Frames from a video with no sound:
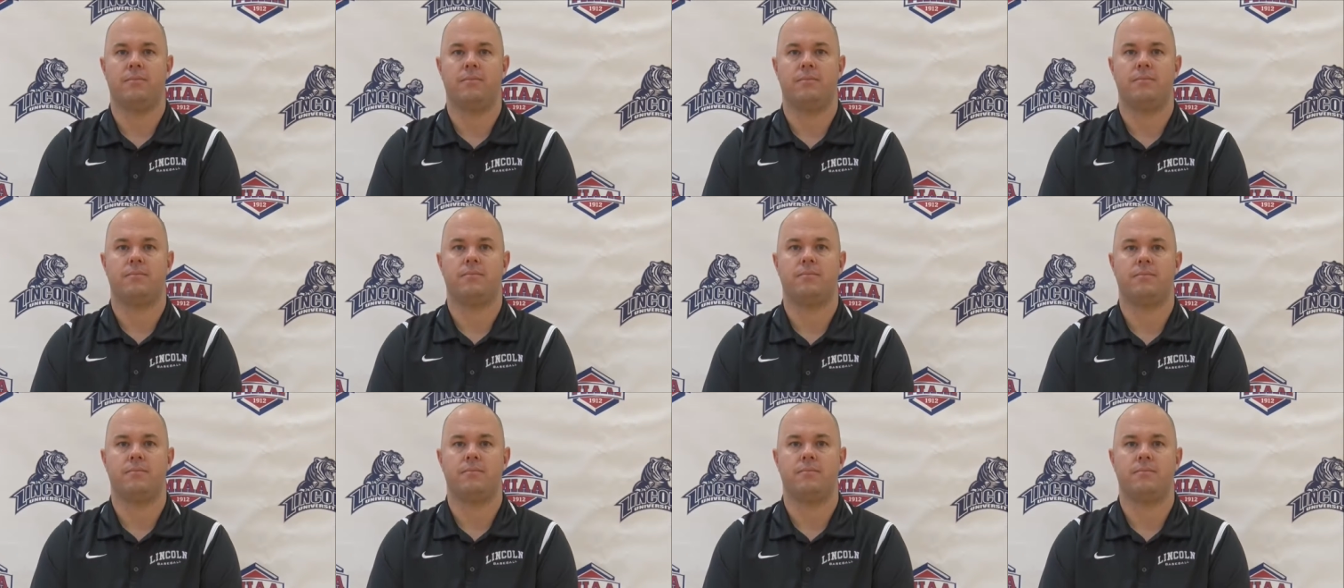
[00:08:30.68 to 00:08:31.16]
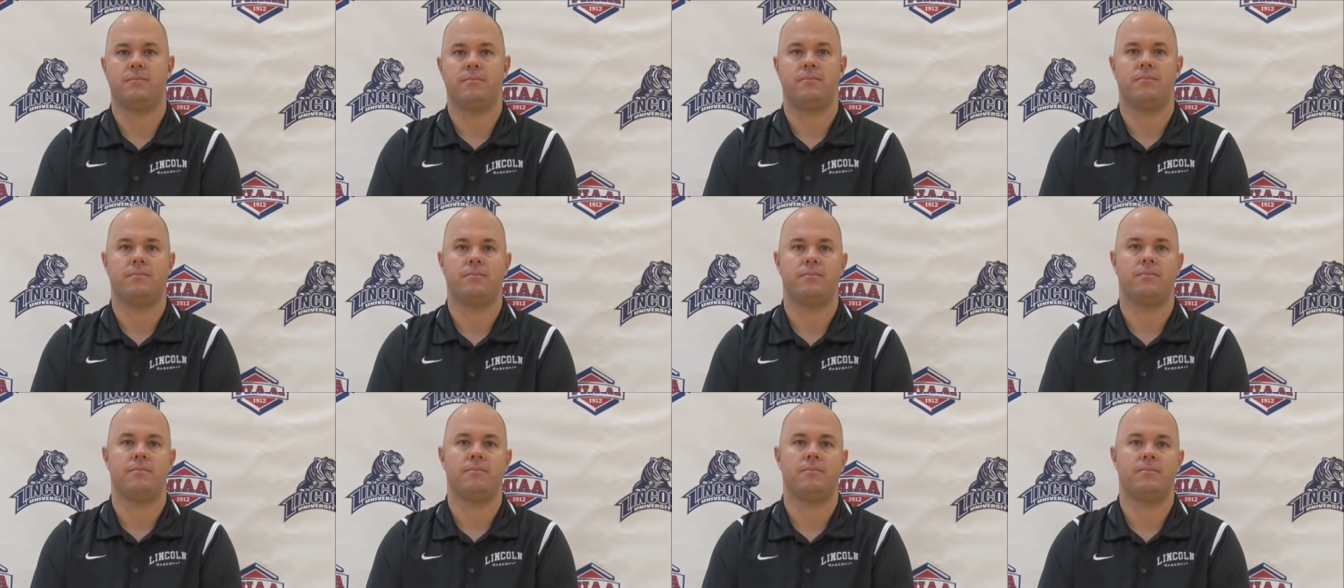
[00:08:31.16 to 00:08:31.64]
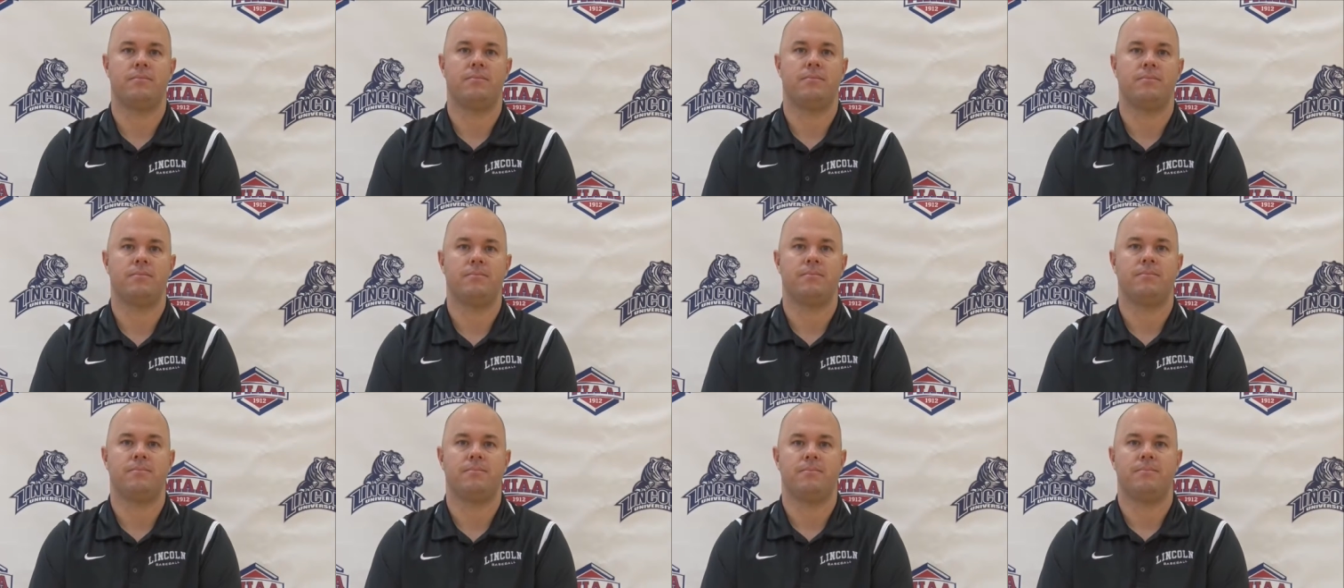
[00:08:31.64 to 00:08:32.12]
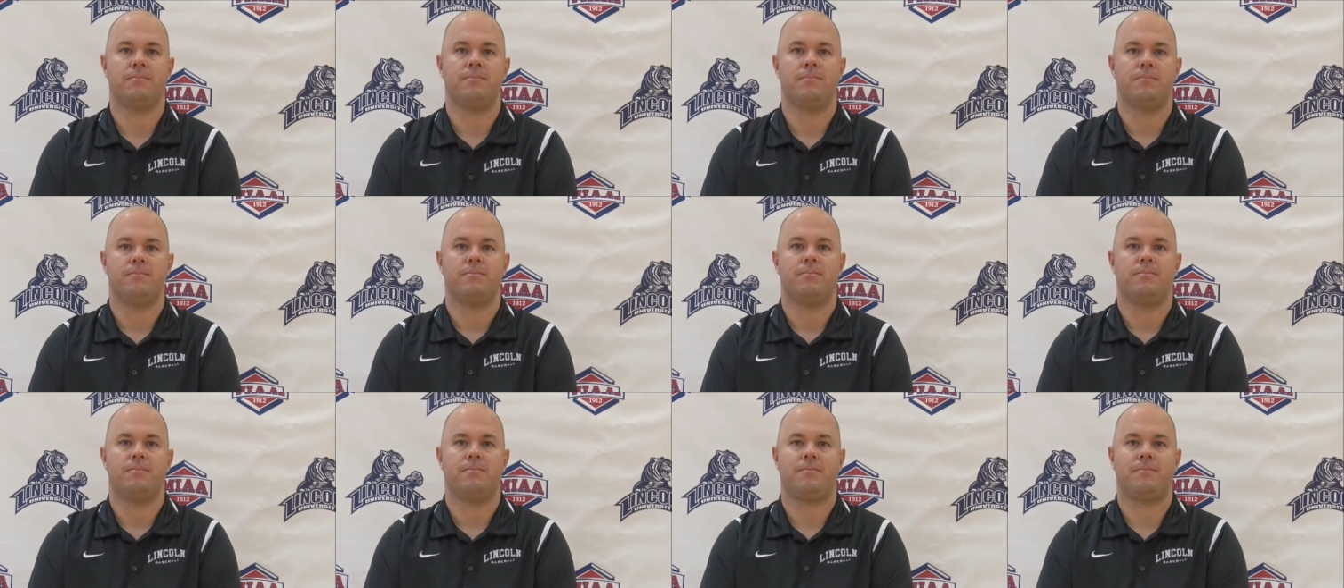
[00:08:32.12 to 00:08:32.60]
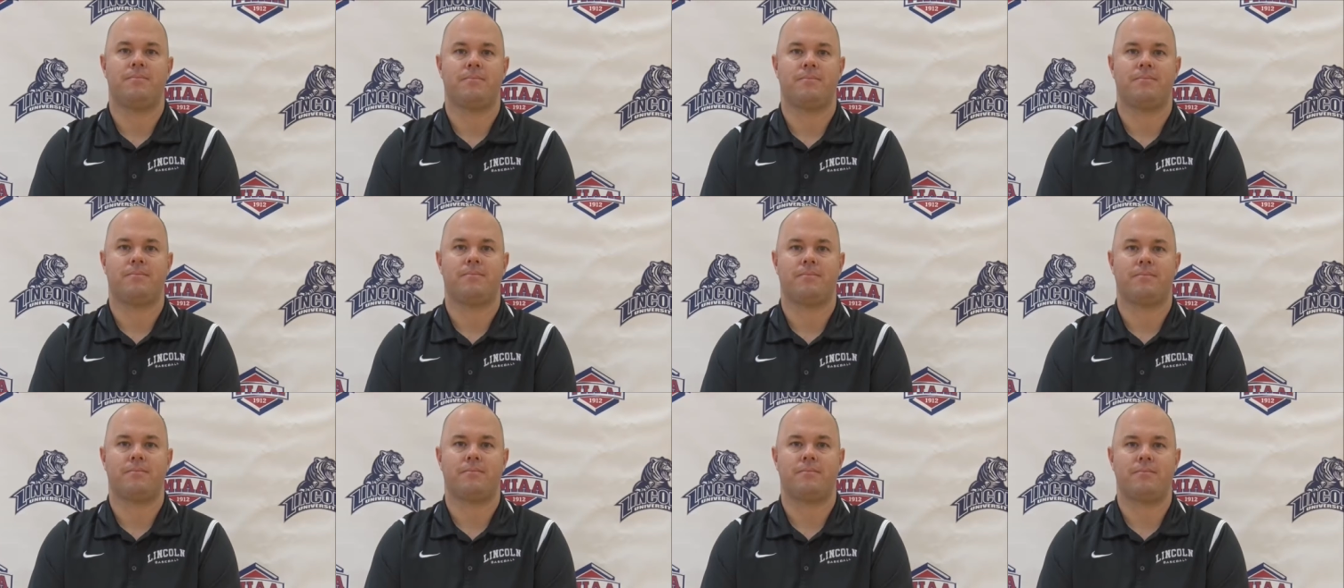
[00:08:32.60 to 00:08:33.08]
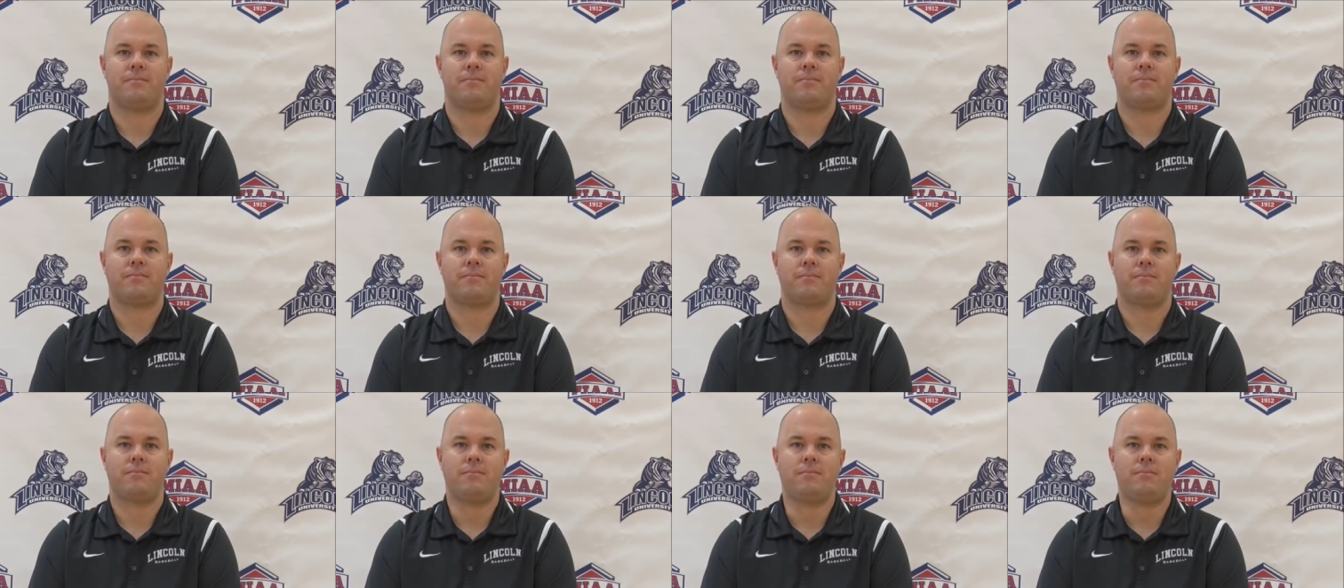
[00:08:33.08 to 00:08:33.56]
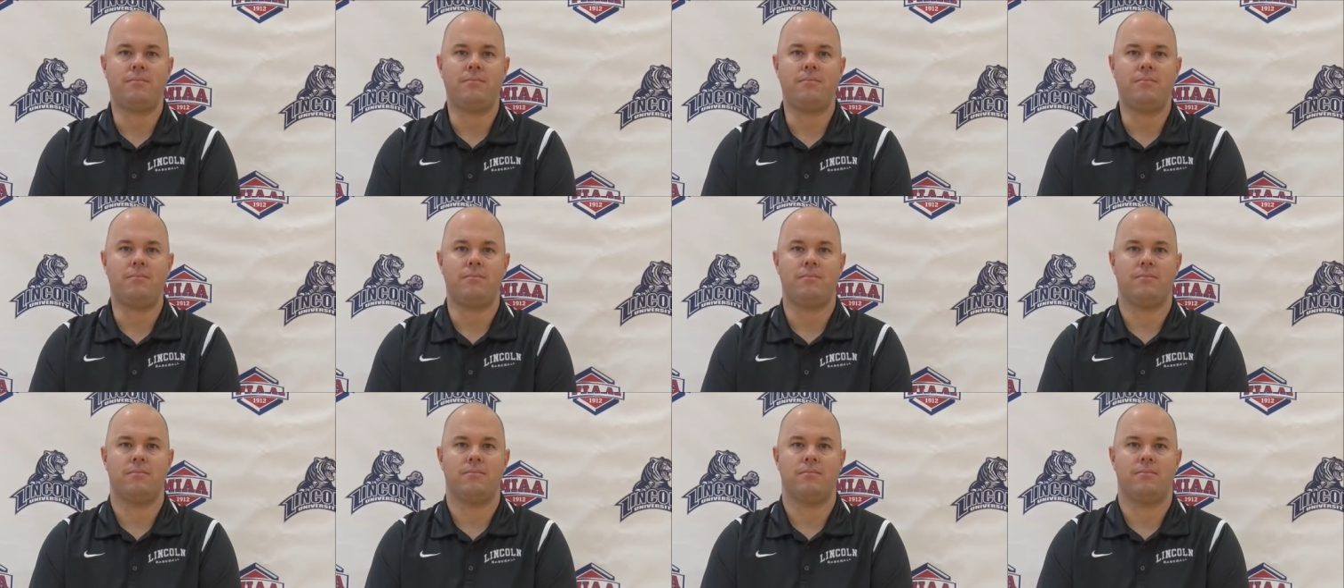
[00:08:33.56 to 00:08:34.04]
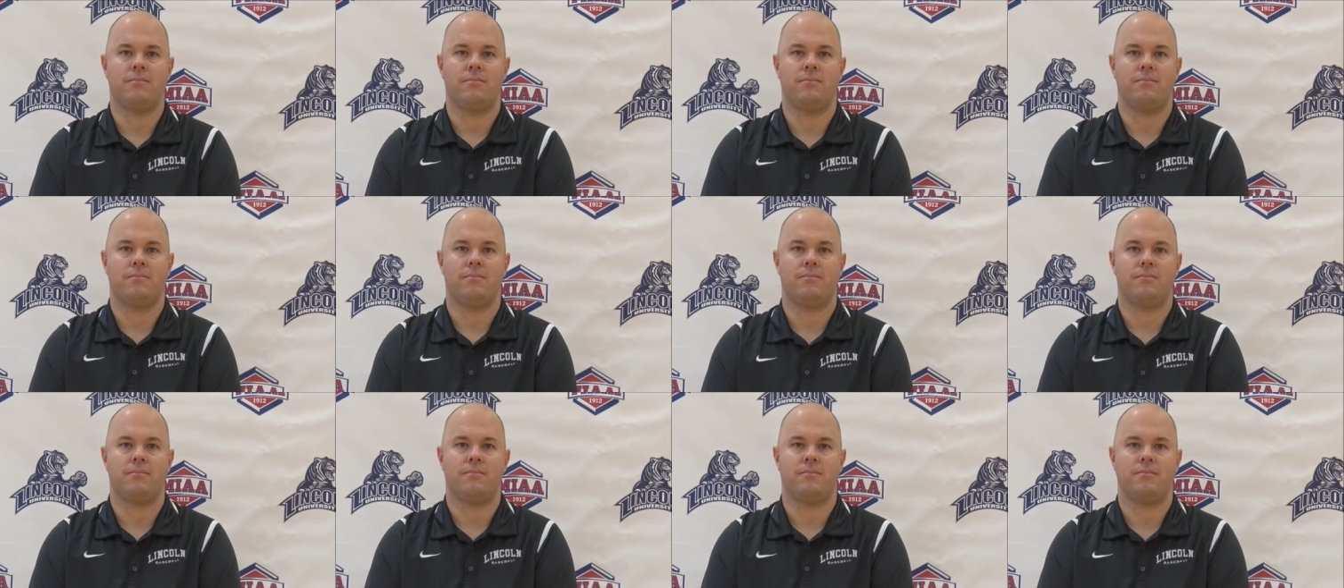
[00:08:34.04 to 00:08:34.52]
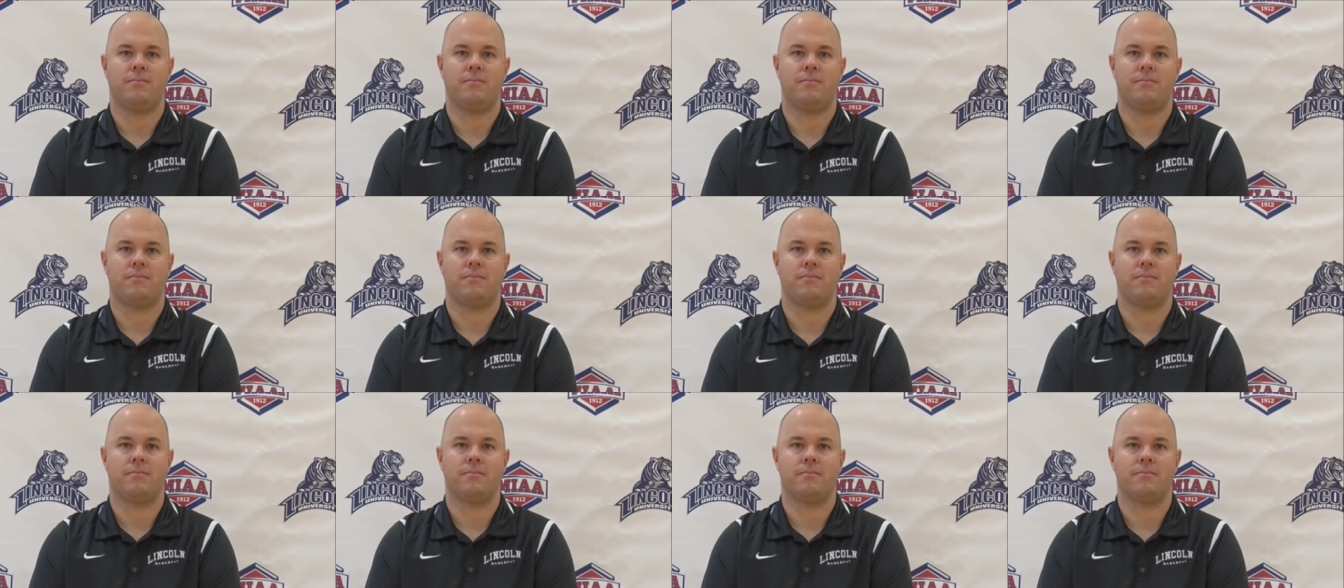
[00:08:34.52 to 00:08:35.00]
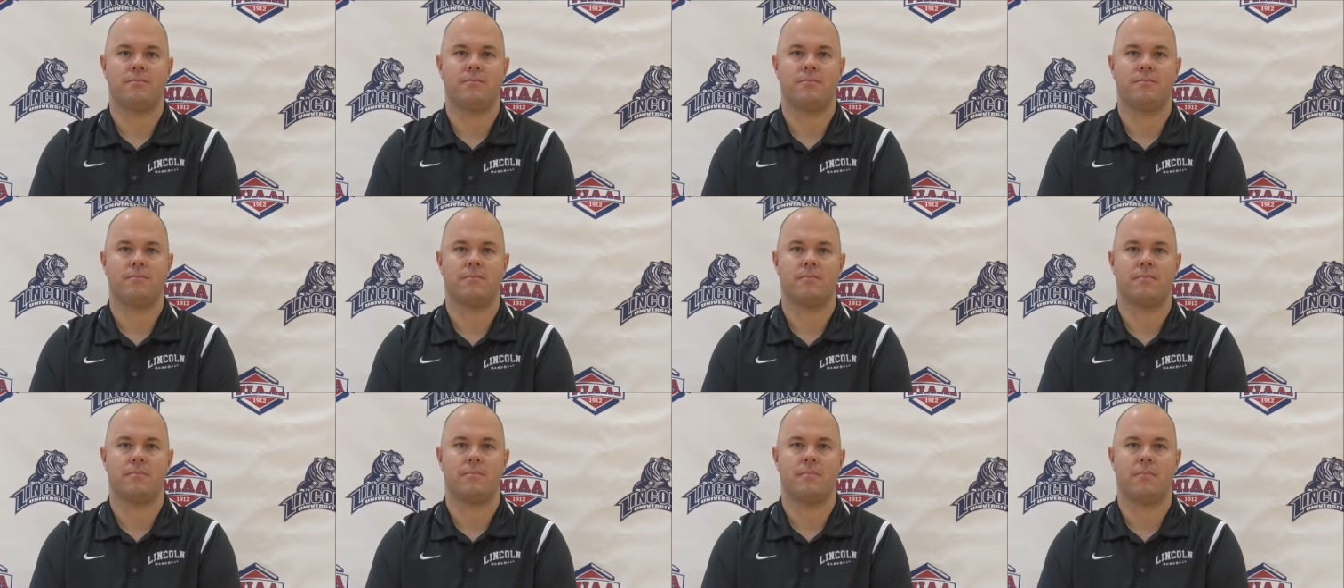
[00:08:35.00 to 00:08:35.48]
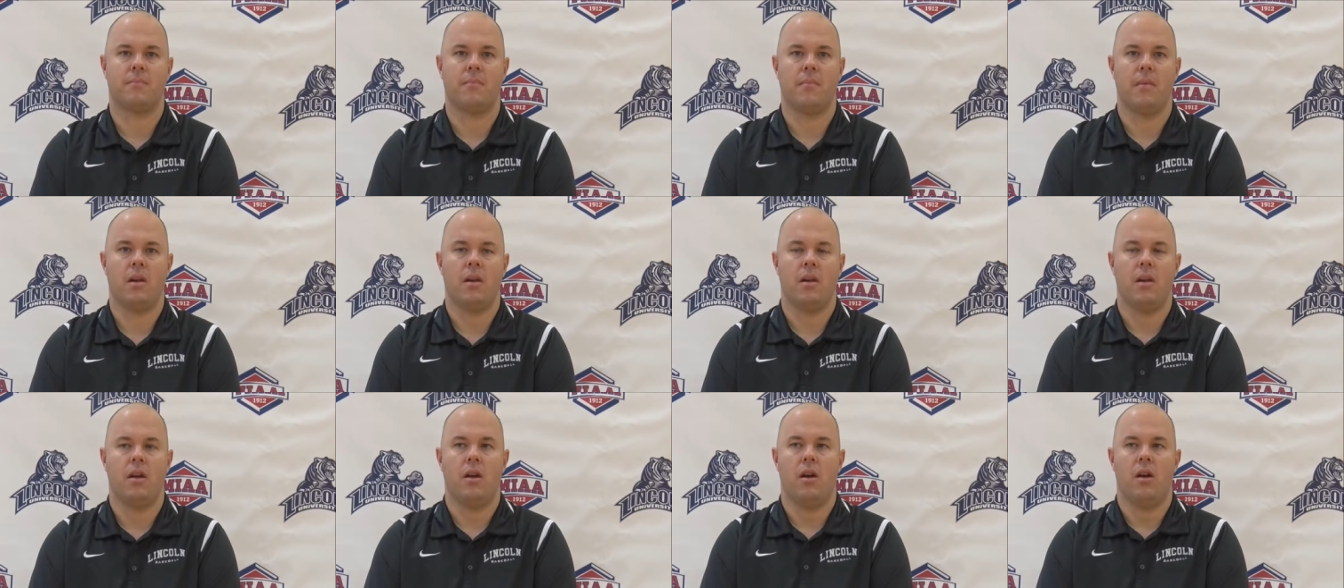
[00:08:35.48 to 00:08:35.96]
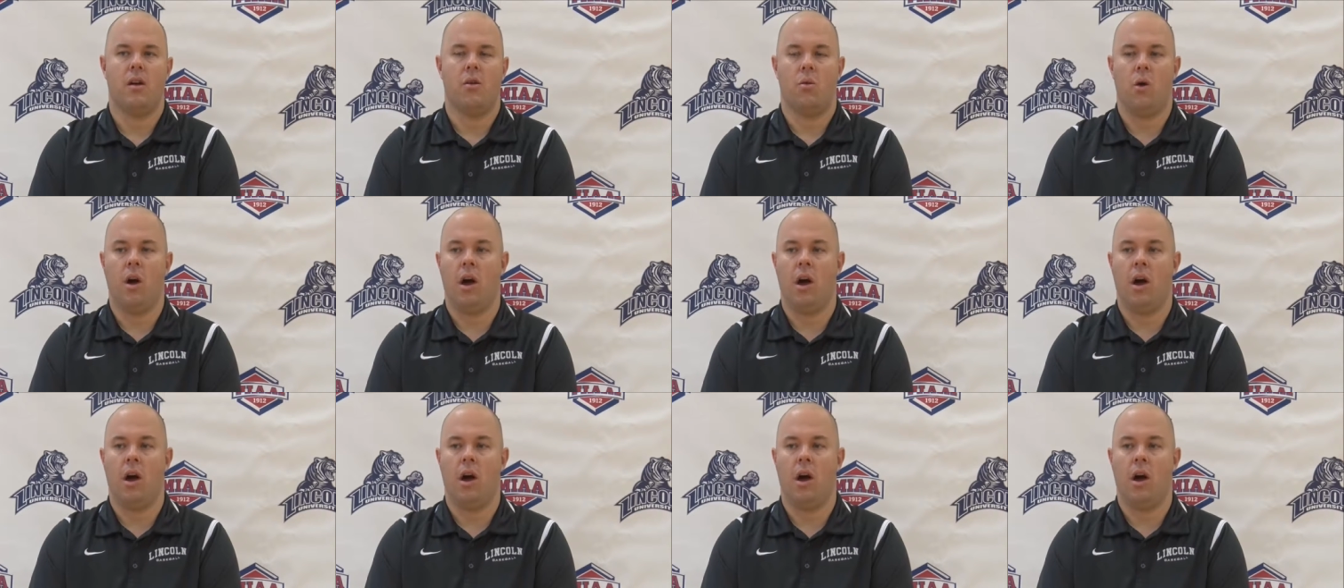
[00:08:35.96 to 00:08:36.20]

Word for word: And finally, what's it going to take for your team to be competitive in a tough MIAA?